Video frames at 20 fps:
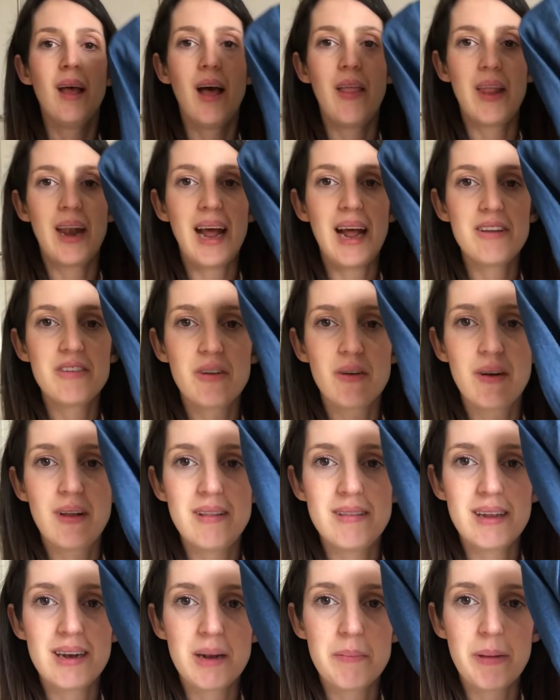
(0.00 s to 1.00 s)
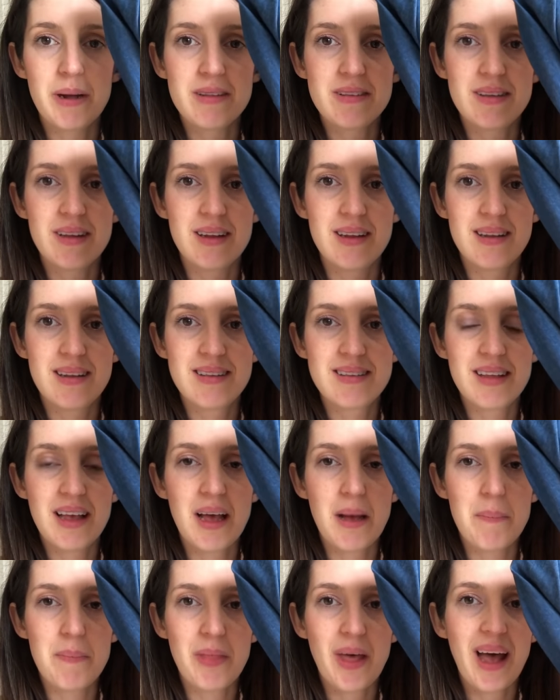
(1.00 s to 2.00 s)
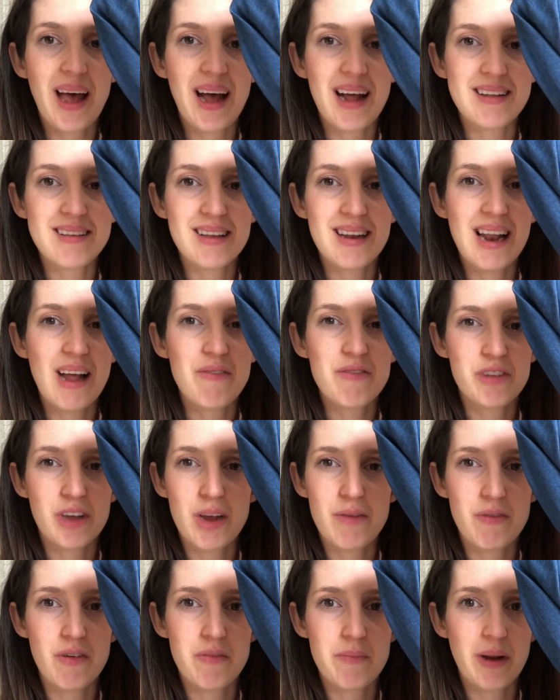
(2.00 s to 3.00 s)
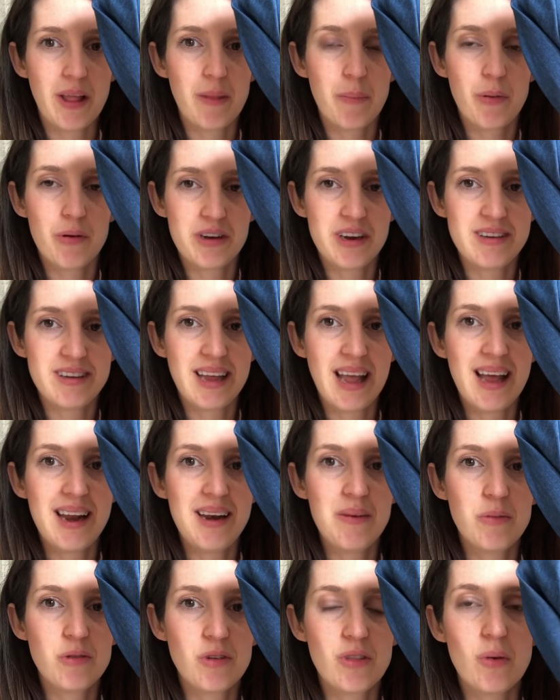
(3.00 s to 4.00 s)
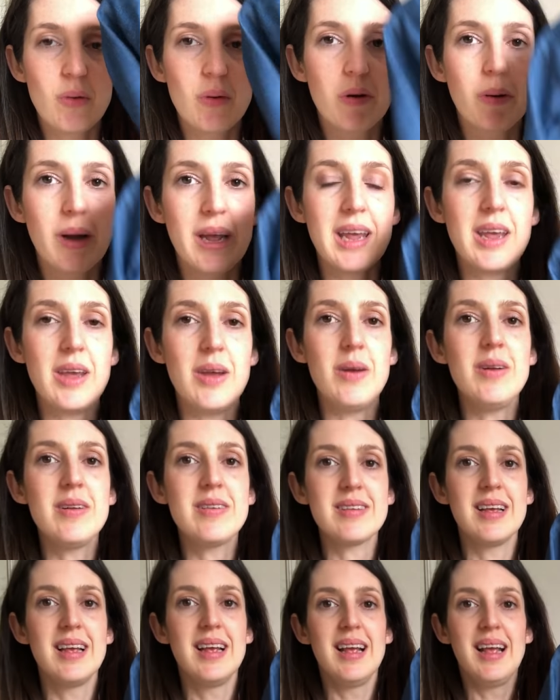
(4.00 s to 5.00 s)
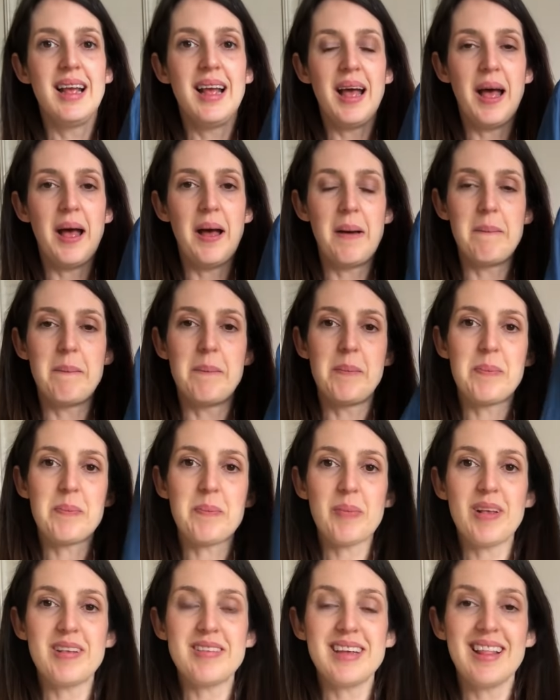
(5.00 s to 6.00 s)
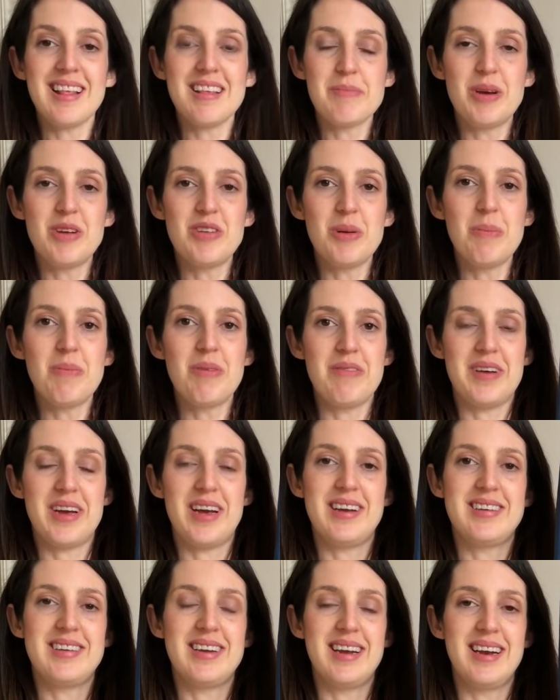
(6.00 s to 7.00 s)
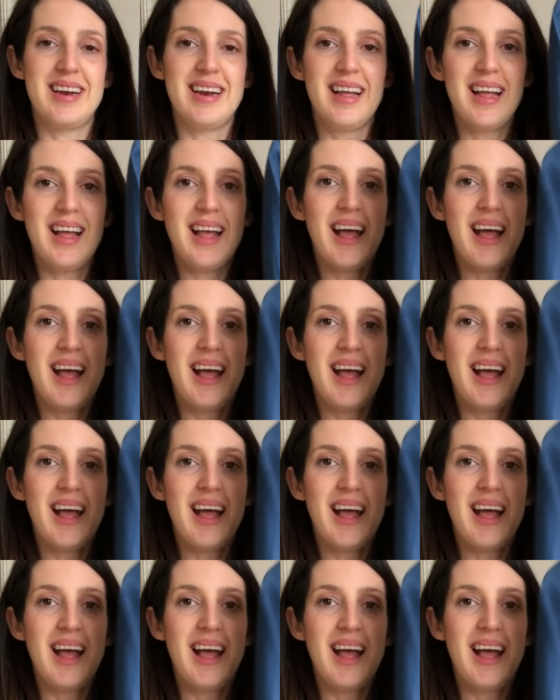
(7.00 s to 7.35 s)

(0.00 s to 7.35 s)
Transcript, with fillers: And then I added on these little buttons um, I had left over from another project again, which I thought were quite cute. Um, so yeah, that's my Chambray version.